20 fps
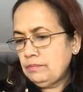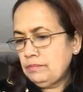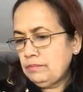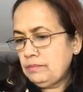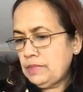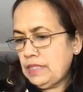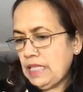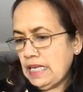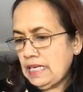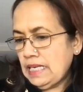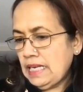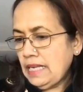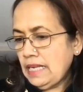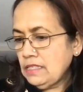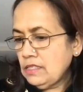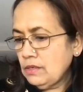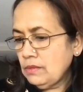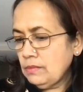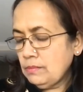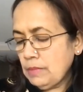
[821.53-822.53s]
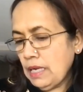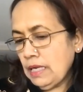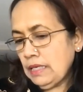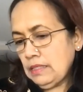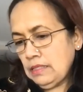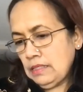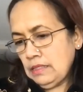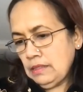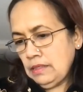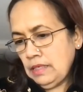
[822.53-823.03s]
Then later,
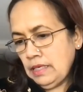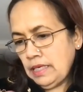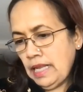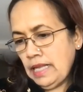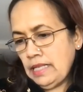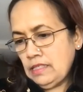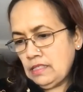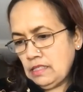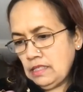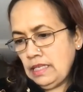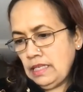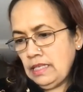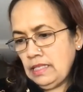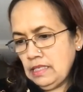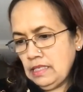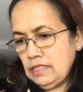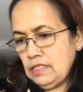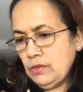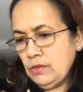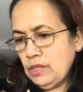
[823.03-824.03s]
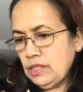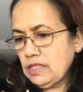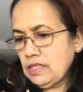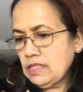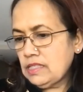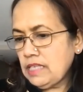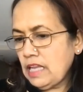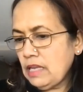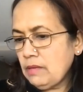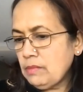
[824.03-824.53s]
and again during the
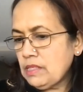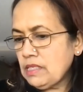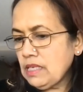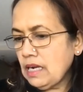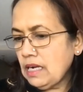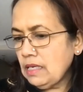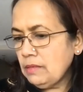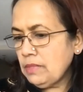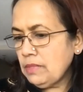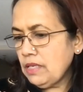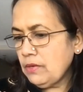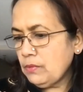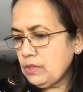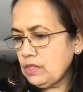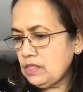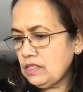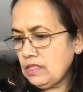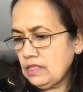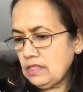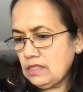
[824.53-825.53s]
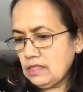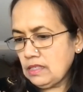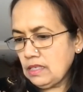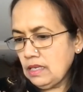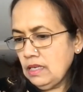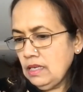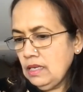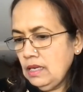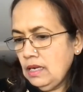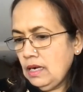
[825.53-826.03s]
same time, there was this
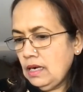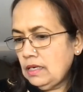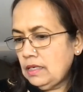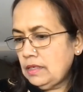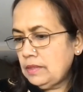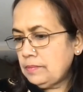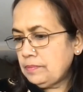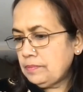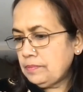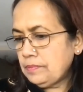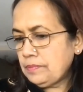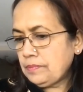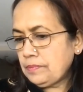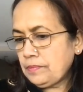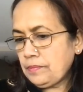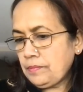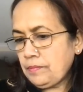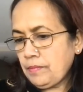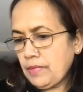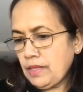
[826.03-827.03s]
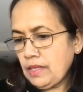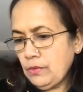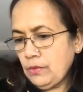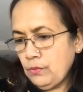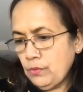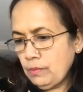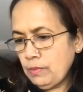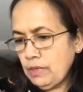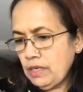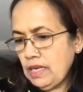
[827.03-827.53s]

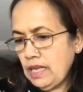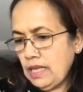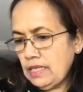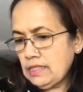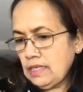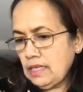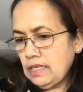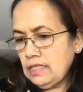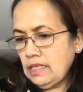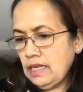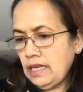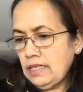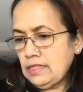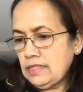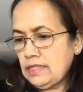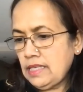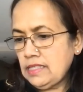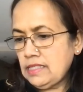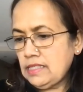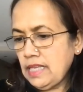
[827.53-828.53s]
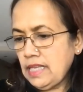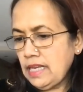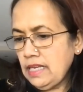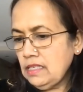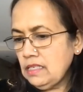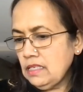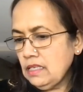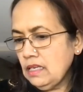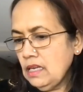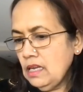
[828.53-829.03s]
woman, as I
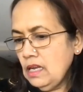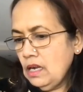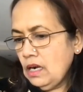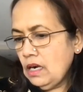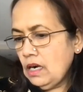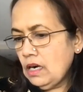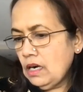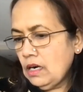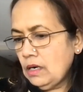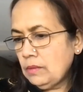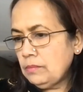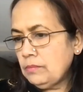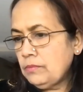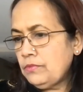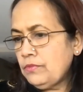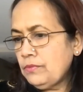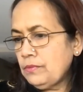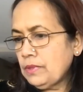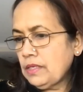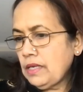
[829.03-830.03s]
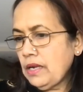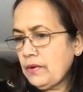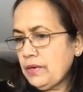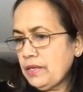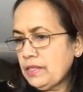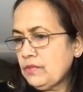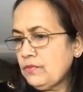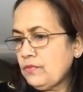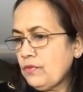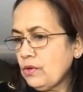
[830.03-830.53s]
said,
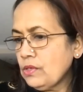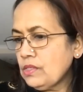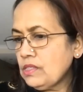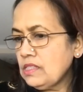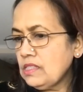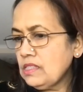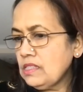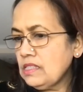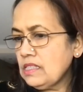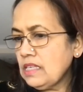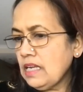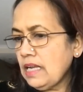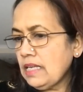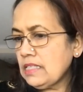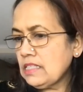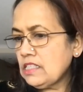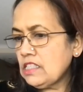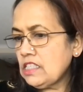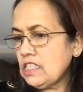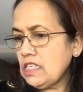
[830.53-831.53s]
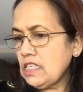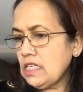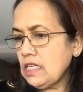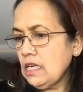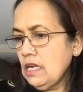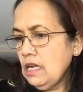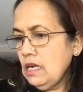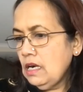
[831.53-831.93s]
Garrett Fawcett, and she.